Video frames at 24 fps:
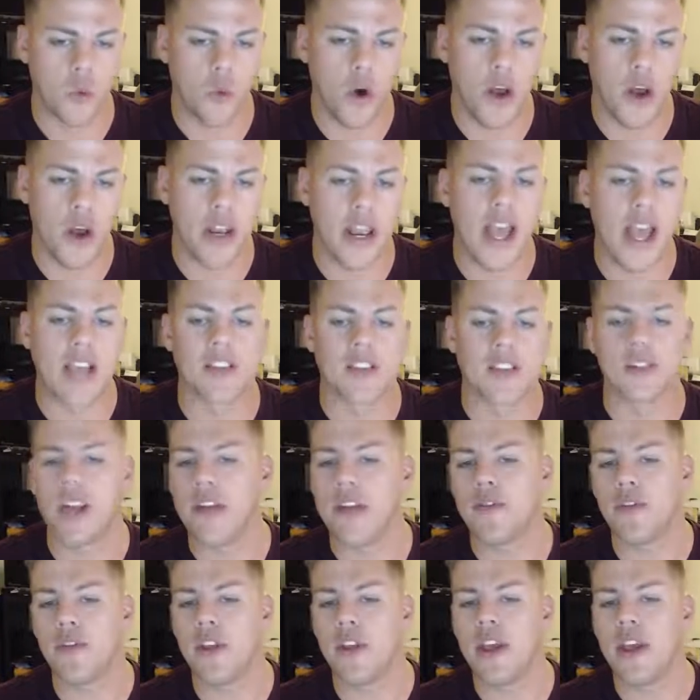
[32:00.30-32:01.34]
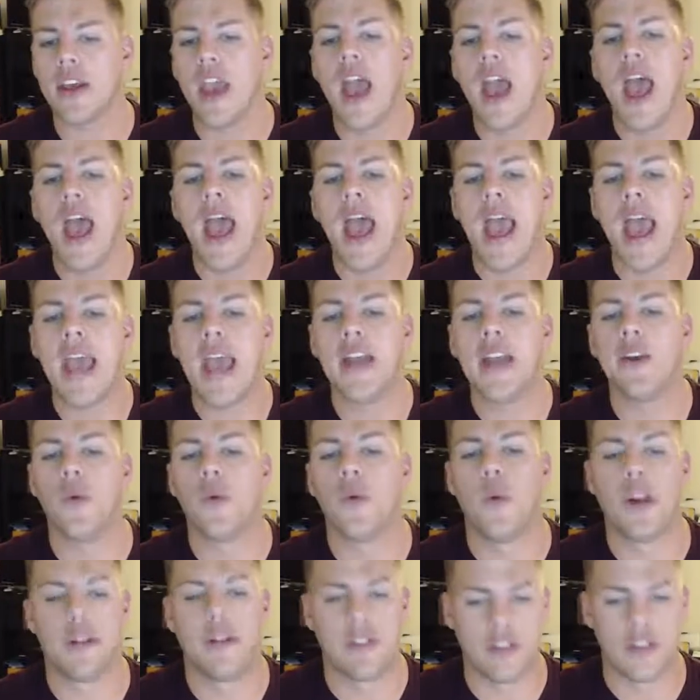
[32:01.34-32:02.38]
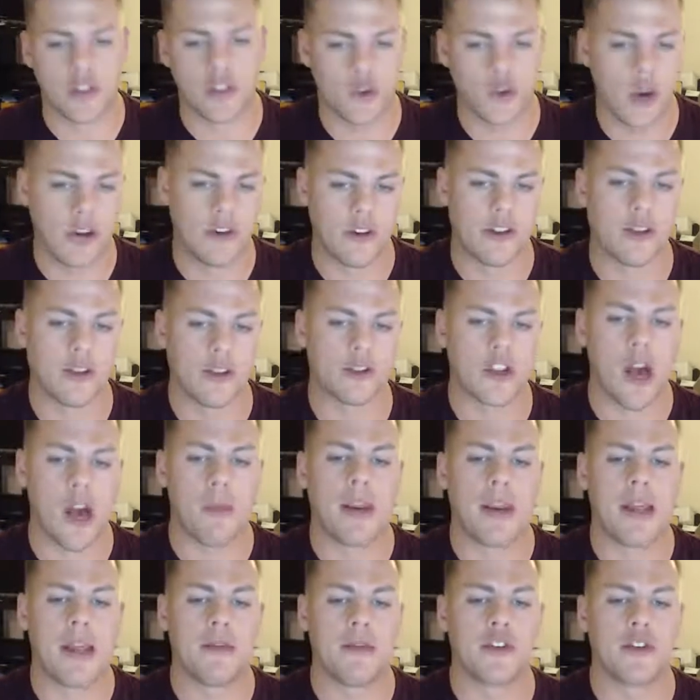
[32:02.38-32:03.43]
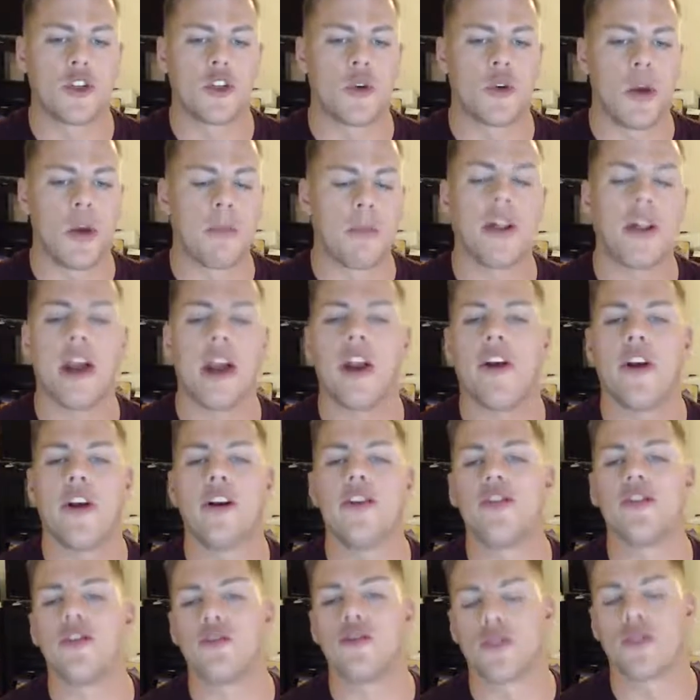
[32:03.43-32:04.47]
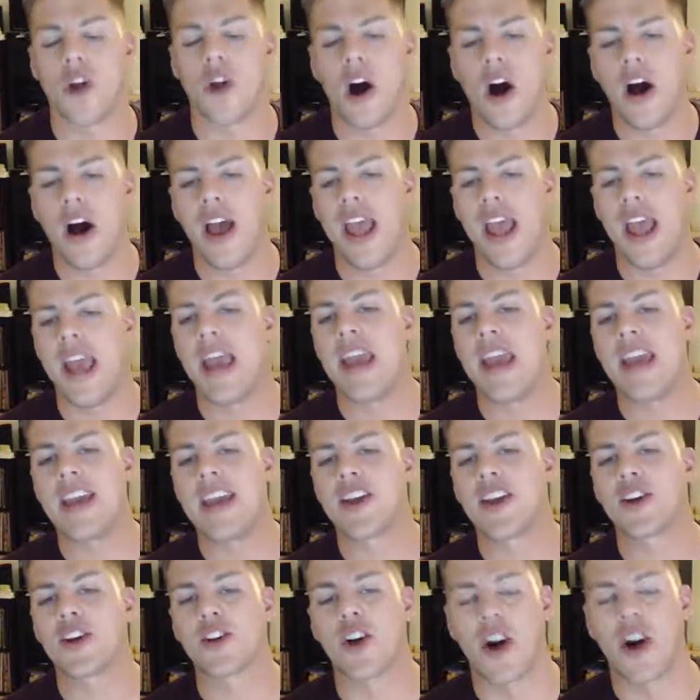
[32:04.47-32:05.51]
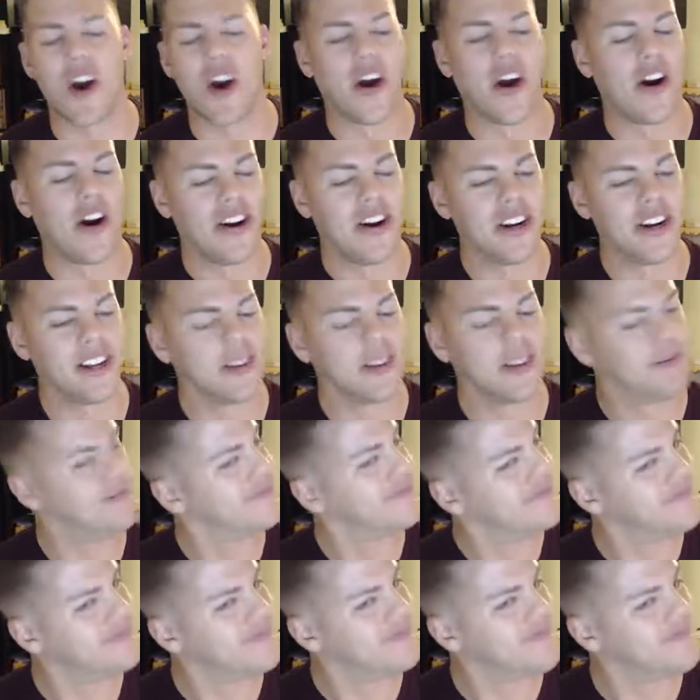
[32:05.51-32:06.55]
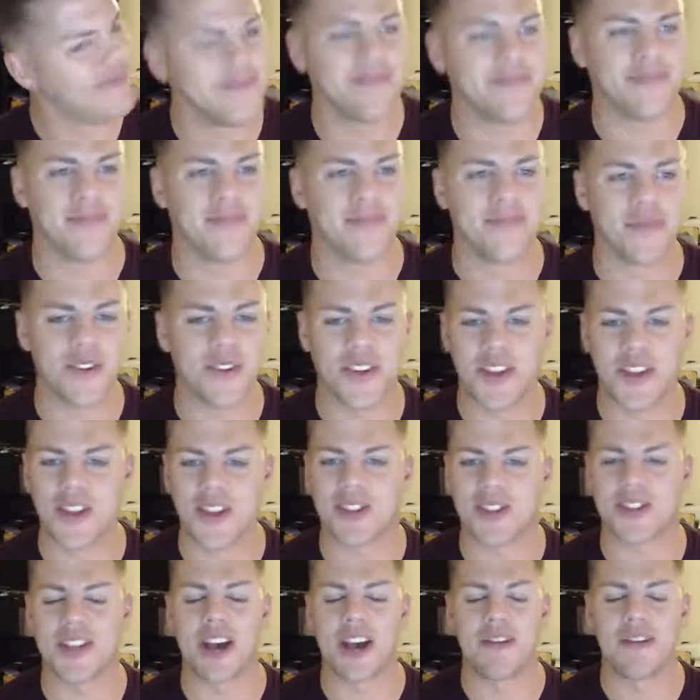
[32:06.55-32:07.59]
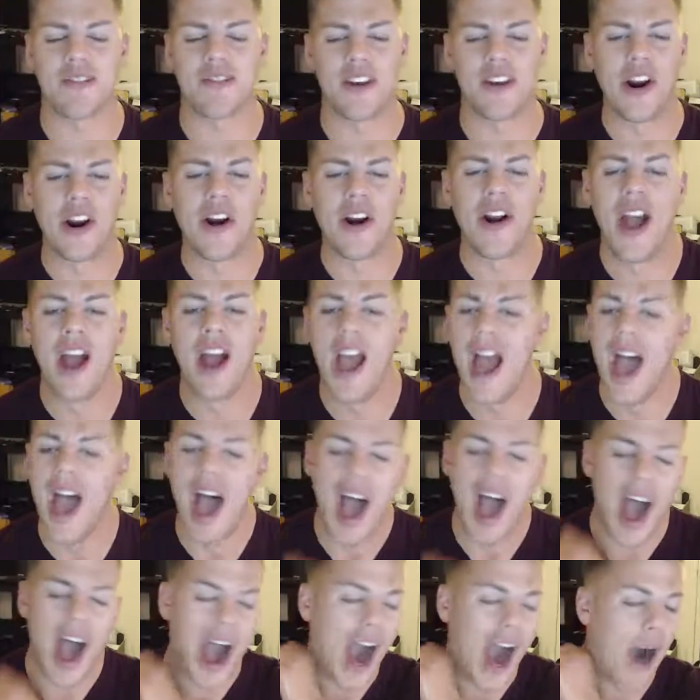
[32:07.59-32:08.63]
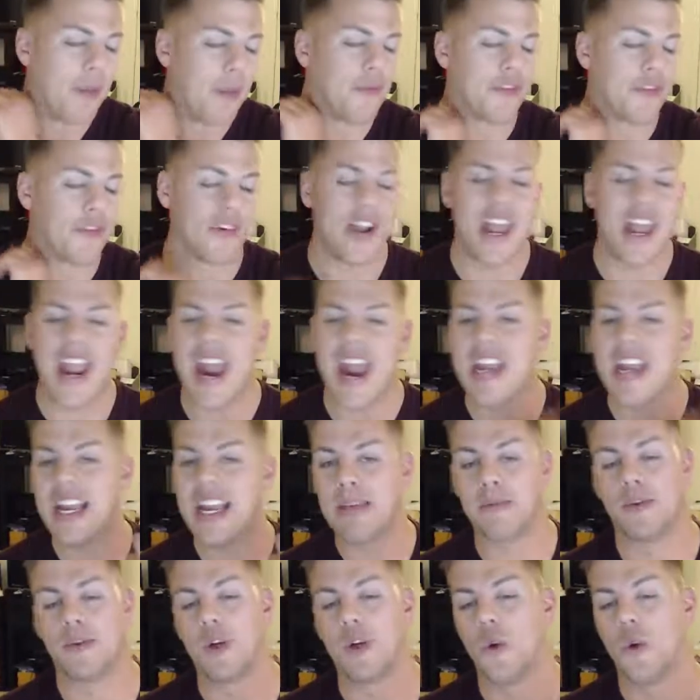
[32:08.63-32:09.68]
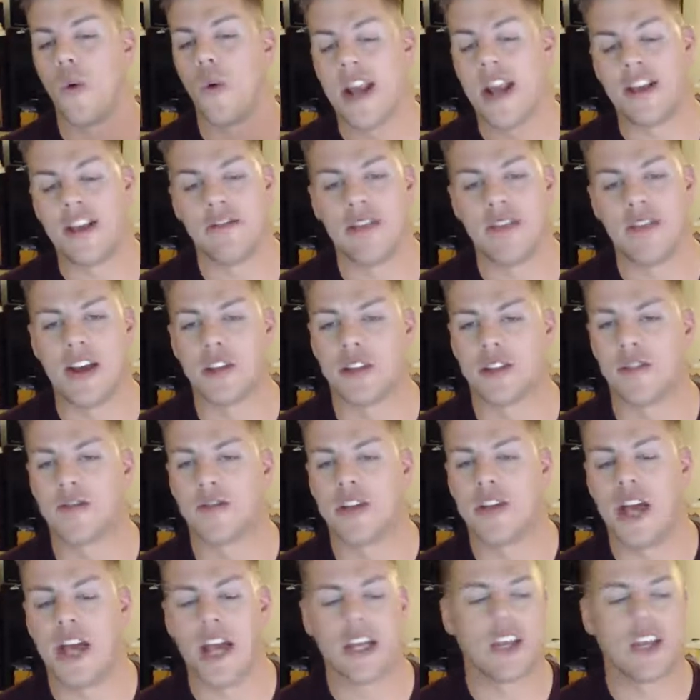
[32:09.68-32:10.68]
and has lifelink. And whenever this creature deals combat damage to a player, draw a card. Good stuff here. For any blue-white evasive deck,